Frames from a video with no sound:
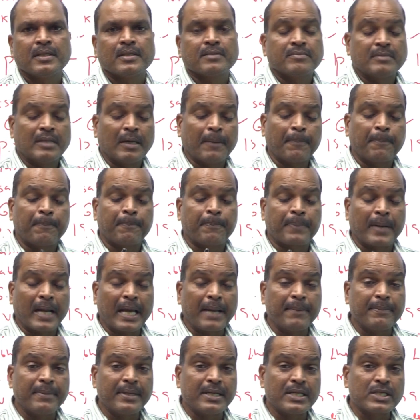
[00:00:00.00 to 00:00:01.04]
the
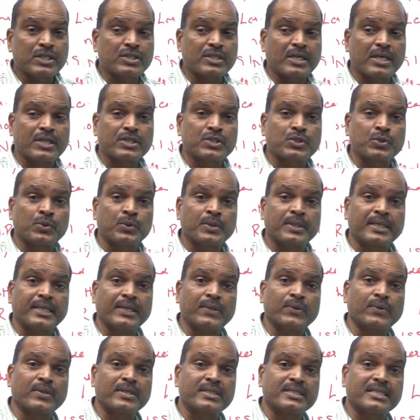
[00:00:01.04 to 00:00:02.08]
Prime Minister should
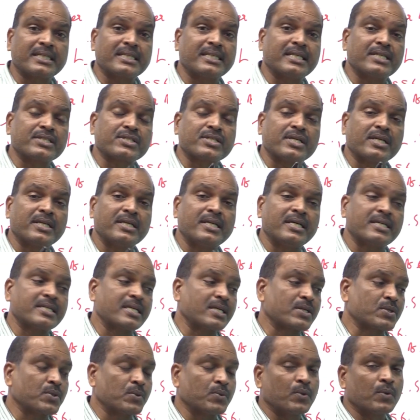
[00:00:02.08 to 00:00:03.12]
give resignation
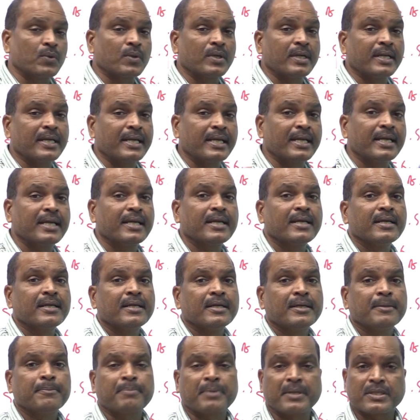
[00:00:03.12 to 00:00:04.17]
letter to only
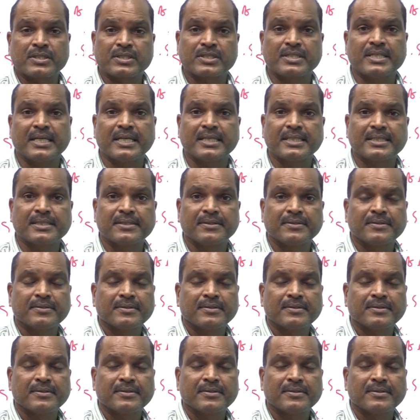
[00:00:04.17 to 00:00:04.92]
President.